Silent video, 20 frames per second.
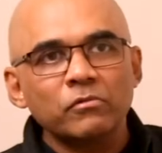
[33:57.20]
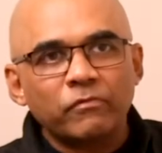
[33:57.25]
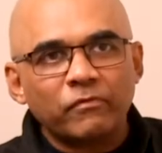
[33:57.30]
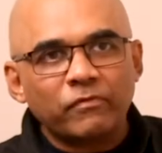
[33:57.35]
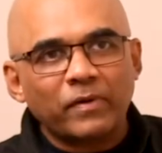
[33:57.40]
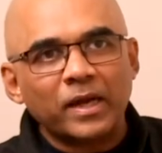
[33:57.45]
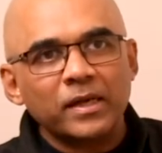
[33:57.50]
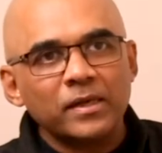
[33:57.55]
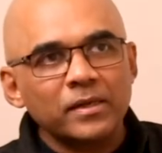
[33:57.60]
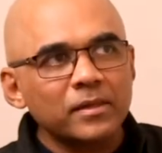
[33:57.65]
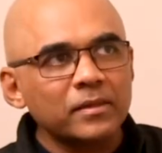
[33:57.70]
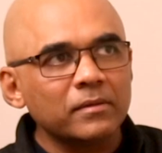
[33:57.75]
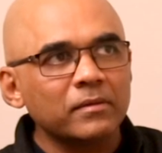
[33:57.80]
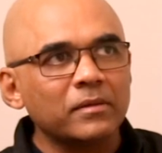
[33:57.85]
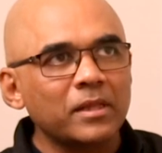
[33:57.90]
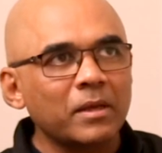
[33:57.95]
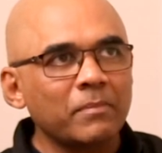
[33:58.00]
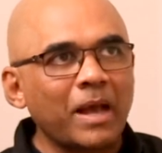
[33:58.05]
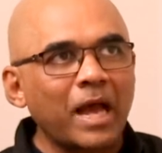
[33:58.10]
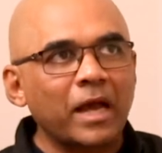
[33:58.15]
you find
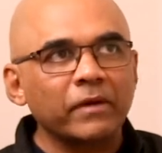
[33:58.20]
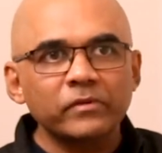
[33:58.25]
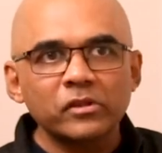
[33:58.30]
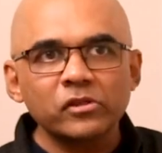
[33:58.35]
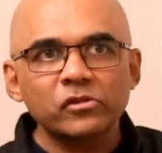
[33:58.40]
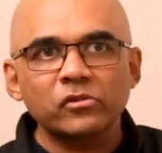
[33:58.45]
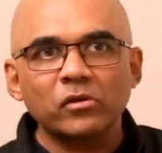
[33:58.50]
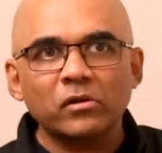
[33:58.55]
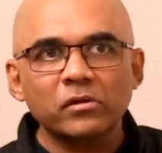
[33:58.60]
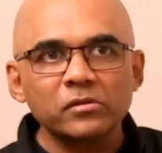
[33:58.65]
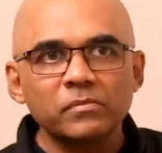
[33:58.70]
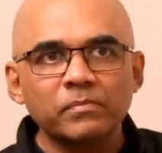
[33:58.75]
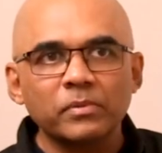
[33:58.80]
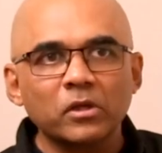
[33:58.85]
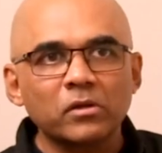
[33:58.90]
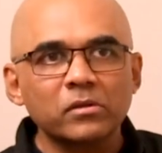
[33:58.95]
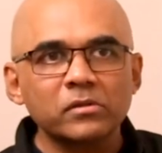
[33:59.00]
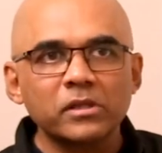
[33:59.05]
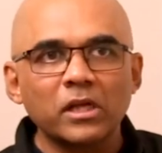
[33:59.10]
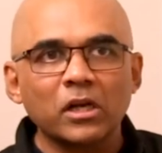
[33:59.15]
them having songs
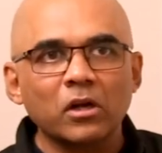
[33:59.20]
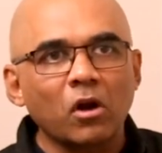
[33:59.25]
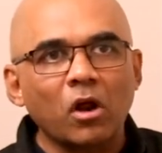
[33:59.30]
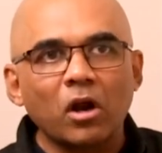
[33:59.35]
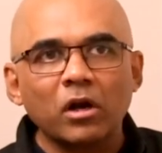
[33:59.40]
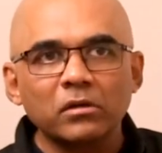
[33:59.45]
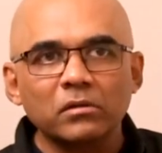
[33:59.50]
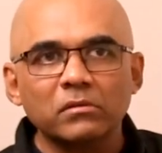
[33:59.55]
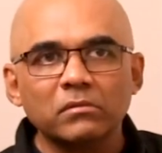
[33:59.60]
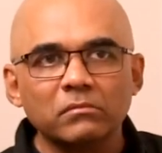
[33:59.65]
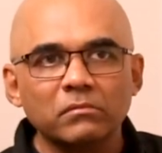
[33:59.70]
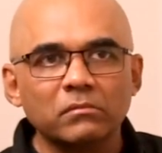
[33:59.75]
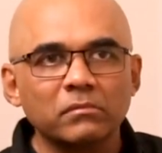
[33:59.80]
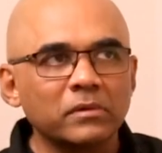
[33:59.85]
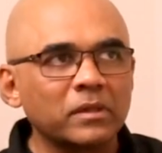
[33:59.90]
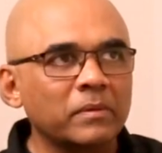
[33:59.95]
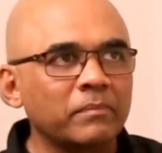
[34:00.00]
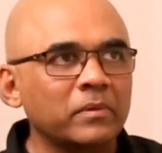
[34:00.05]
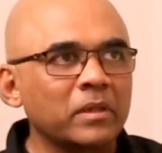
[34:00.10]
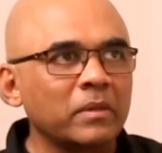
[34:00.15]
because they are not...
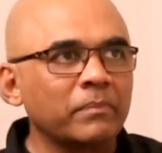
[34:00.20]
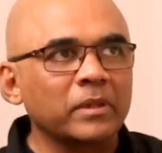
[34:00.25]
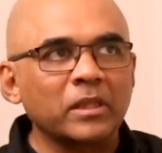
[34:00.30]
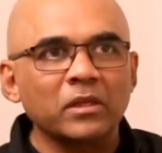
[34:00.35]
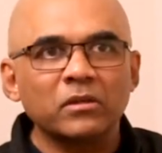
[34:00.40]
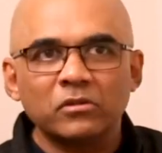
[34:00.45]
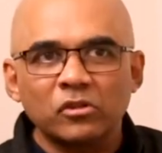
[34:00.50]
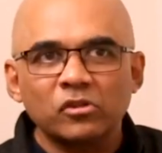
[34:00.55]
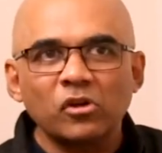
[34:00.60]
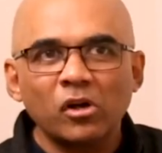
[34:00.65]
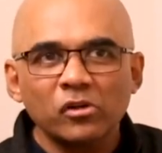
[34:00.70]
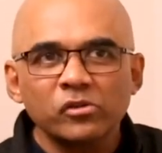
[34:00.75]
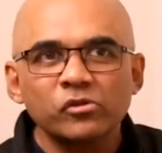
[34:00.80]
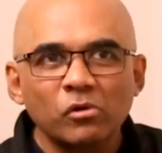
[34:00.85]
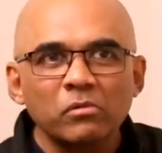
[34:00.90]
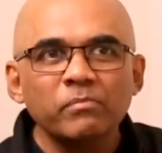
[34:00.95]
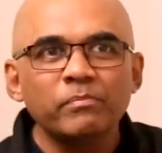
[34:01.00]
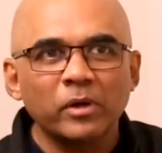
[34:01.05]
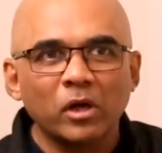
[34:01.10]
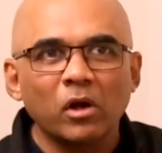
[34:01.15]
But the
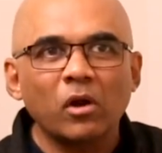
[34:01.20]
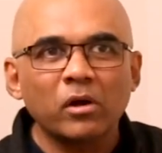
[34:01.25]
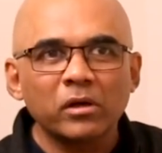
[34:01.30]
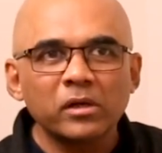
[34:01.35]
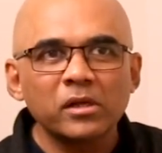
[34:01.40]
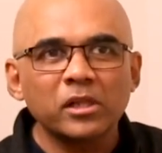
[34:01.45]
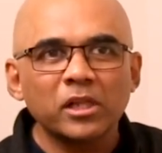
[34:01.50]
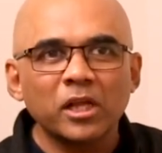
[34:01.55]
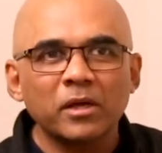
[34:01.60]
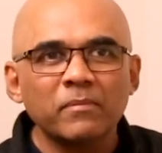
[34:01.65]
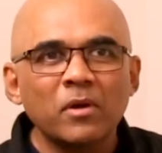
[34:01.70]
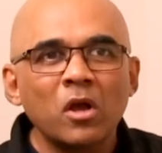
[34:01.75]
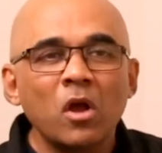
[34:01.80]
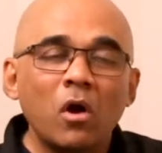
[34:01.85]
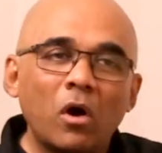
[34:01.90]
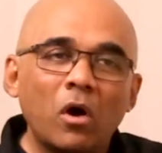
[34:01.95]
songs don't belong in them.